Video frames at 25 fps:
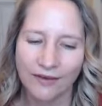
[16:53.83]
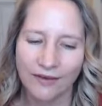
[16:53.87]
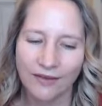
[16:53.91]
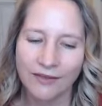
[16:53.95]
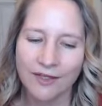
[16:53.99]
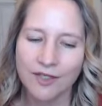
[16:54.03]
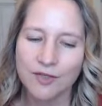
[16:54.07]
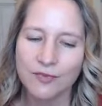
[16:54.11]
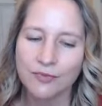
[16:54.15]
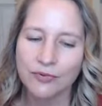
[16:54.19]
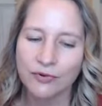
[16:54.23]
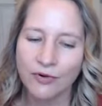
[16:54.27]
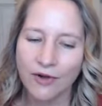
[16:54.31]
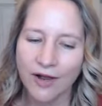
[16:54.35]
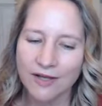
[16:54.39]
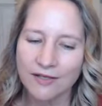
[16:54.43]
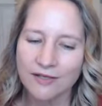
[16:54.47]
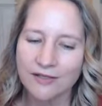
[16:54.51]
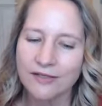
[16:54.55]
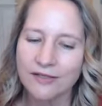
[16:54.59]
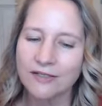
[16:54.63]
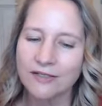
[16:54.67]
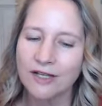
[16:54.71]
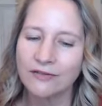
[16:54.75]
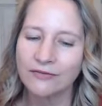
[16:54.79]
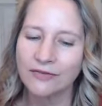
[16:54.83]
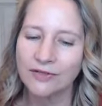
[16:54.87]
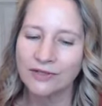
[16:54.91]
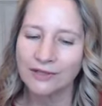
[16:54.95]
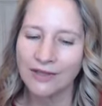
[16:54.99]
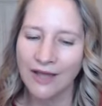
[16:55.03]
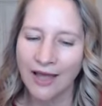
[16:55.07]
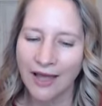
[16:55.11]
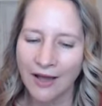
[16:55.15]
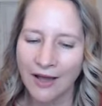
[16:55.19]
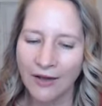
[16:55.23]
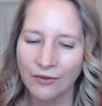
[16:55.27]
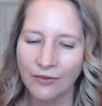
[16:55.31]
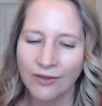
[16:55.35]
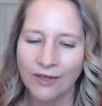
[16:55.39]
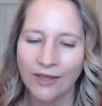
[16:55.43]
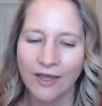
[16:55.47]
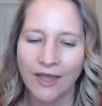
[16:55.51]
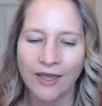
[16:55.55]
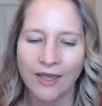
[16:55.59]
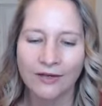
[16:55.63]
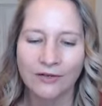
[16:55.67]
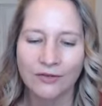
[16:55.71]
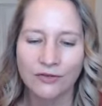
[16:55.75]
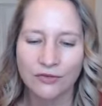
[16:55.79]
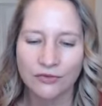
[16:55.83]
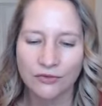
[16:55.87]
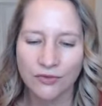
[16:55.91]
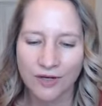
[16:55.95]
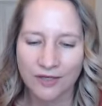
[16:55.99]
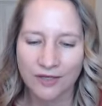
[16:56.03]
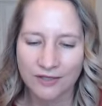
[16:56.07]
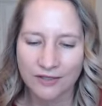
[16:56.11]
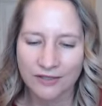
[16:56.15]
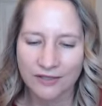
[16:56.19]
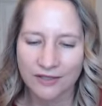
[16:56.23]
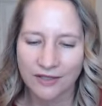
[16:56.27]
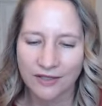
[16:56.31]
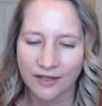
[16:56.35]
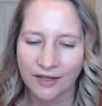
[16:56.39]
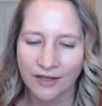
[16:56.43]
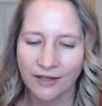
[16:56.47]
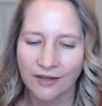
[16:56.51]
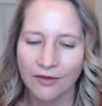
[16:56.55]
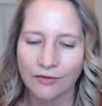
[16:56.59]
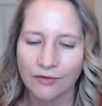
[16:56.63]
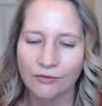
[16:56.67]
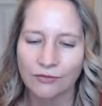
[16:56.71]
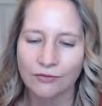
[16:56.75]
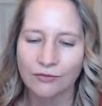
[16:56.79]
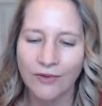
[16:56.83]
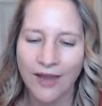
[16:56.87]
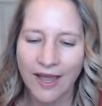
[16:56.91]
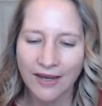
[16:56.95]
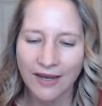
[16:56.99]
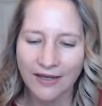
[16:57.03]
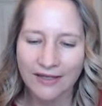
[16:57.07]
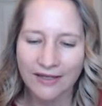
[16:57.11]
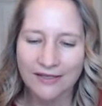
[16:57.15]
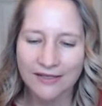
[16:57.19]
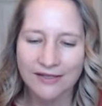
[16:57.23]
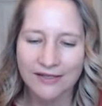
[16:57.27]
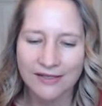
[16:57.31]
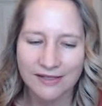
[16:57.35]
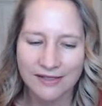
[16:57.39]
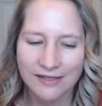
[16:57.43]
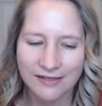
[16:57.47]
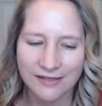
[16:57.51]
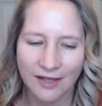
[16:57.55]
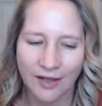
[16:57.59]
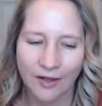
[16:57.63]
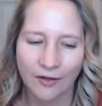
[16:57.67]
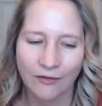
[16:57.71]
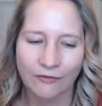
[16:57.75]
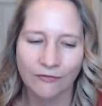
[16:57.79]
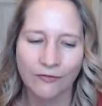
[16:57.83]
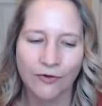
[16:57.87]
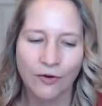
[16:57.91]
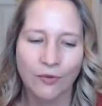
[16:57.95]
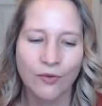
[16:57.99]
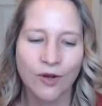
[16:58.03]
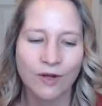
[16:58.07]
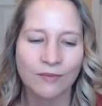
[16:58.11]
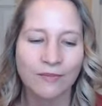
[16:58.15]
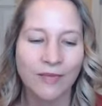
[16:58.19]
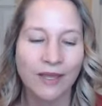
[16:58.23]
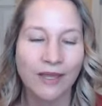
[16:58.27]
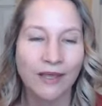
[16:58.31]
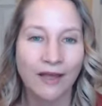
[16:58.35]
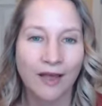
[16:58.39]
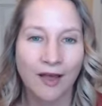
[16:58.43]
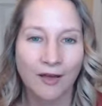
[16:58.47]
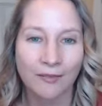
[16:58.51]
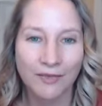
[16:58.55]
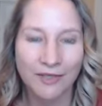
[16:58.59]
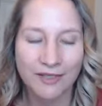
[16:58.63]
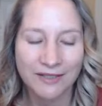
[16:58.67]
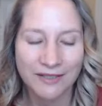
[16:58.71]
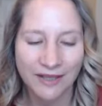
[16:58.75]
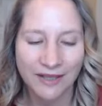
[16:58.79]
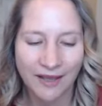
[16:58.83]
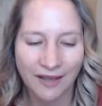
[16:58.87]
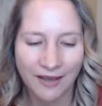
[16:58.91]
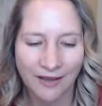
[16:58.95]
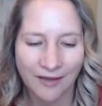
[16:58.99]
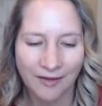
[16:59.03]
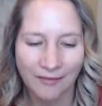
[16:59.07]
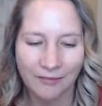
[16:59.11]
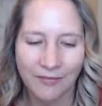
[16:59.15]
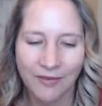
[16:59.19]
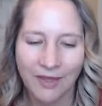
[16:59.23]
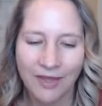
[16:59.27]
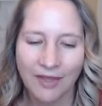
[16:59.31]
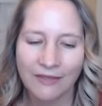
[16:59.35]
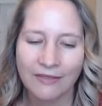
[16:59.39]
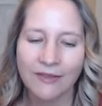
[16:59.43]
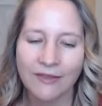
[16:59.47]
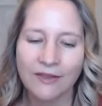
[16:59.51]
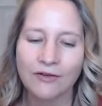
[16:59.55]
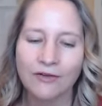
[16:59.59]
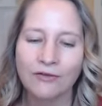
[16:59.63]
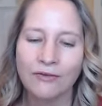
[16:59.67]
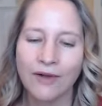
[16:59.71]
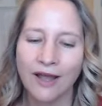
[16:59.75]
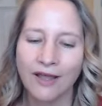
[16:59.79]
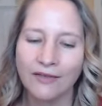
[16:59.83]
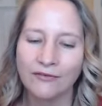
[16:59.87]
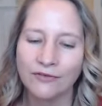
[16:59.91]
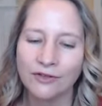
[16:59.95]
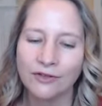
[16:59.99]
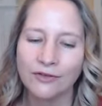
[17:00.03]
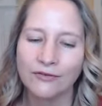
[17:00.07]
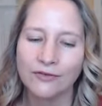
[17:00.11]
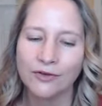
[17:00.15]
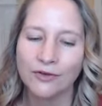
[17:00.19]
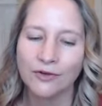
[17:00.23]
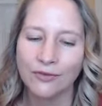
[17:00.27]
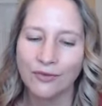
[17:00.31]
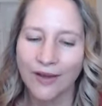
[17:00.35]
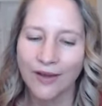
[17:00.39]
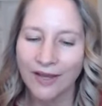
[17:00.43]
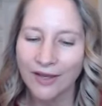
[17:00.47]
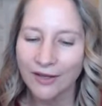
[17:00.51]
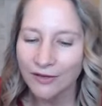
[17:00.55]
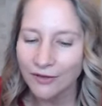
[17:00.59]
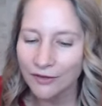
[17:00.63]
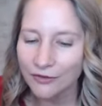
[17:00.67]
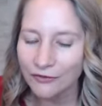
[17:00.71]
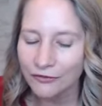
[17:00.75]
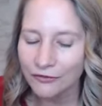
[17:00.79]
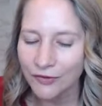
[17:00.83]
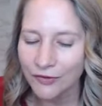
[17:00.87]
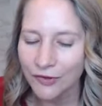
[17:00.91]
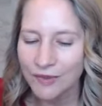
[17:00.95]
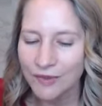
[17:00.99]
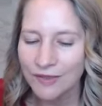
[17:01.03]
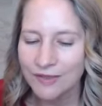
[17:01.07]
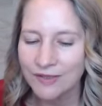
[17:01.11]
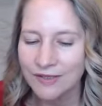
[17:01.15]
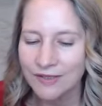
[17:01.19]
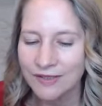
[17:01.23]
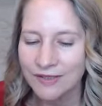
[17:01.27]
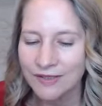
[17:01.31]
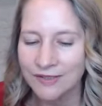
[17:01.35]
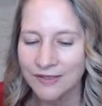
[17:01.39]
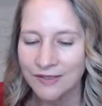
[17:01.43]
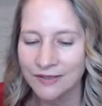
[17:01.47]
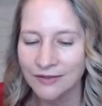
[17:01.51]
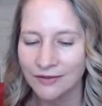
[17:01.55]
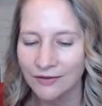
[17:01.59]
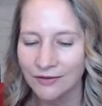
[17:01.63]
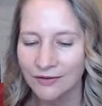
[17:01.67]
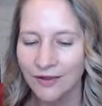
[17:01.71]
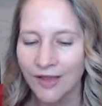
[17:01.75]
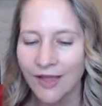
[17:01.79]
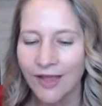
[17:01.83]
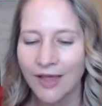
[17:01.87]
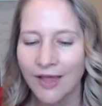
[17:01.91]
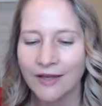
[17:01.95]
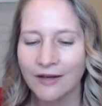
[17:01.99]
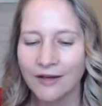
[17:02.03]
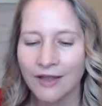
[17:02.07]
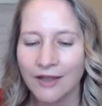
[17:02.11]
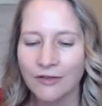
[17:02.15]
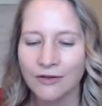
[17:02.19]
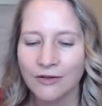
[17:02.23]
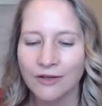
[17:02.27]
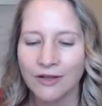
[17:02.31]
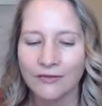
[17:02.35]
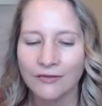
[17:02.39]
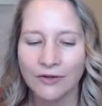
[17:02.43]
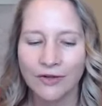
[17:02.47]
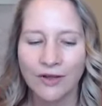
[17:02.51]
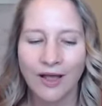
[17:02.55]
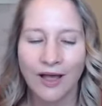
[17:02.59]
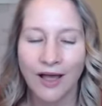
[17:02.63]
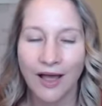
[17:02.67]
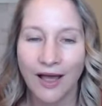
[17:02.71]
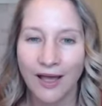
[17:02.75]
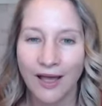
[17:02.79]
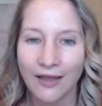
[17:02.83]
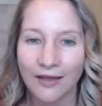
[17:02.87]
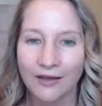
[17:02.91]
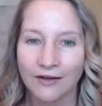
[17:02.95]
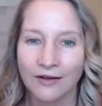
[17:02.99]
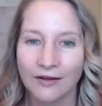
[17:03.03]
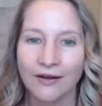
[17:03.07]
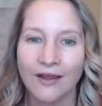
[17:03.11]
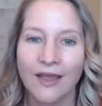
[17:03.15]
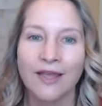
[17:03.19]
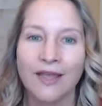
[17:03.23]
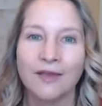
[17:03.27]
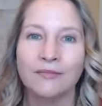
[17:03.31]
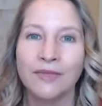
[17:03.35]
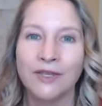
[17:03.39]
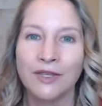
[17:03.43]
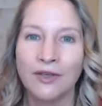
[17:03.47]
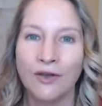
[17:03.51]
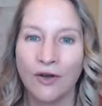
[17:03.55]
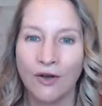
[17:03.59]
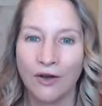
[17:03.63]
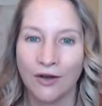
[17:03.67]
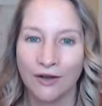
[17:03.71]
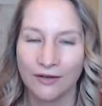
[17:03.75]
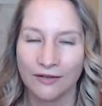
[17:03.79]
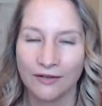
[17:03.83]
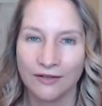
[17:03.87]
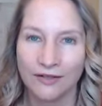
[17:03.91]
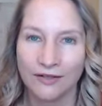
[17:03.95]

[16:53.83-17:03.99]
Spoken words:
This process of allowing and trusting readies the self for what may come in time, the arrival of greater frequency still, another level higher and beyond.